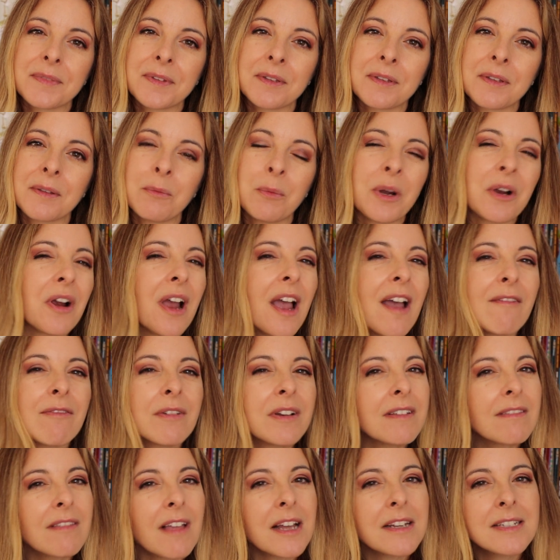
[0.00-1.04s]
where
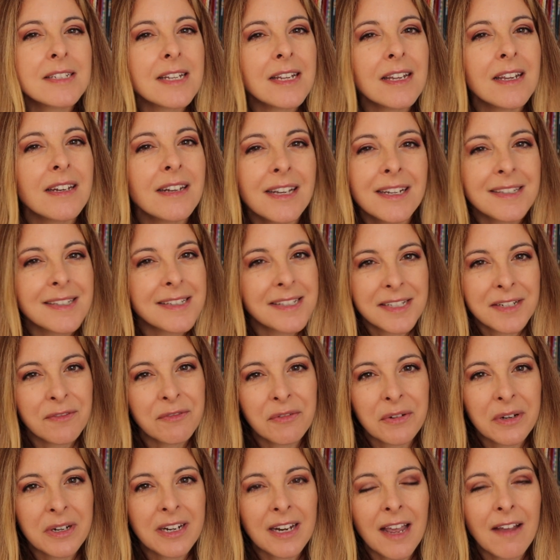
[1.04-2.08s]
every lesson is
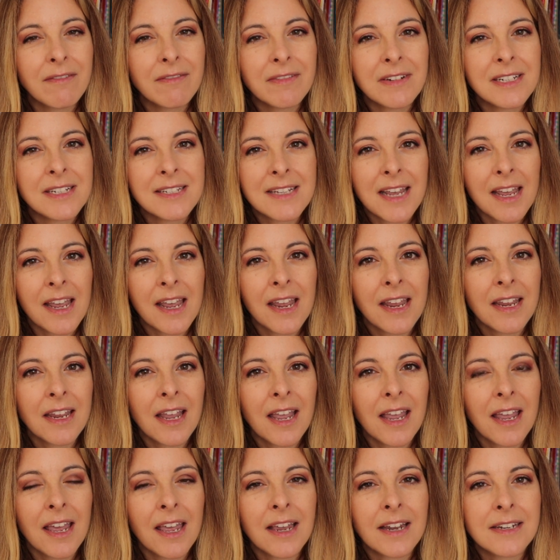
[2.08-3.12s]
different every day,
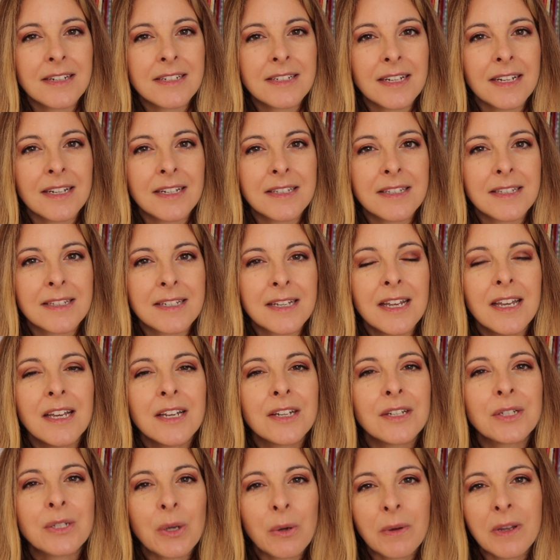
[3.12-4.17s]
and it's
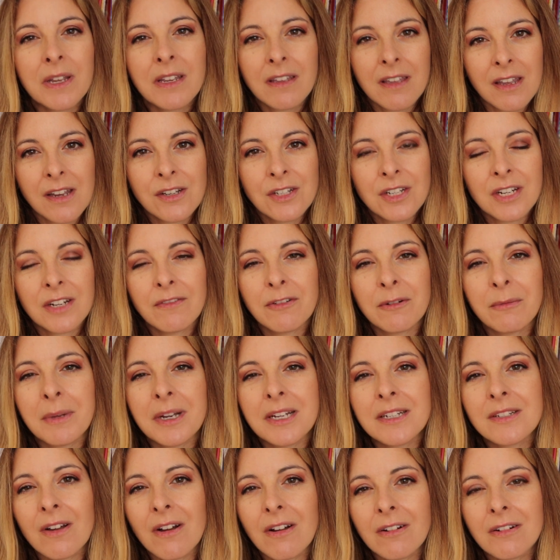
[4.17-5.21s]
so engaging for my
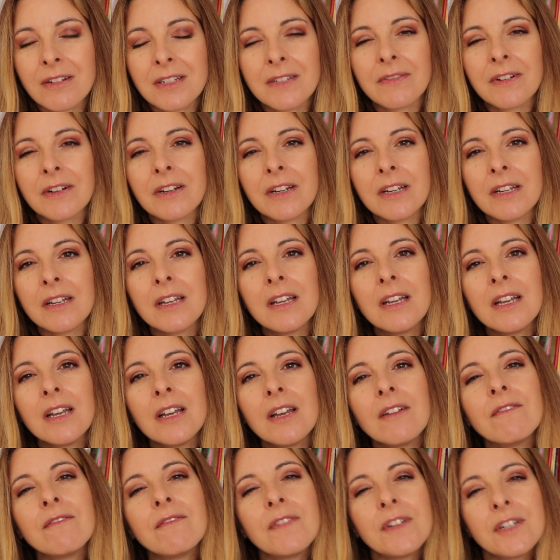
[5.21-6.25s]
daughter. It's very
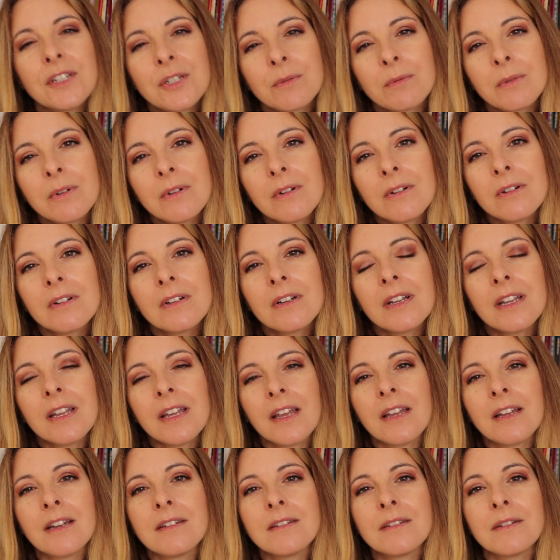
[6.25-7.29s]
visual,
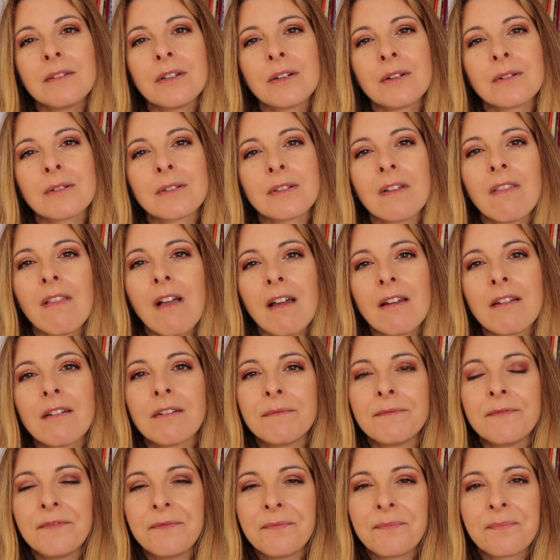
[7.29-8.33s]
and there's a lot of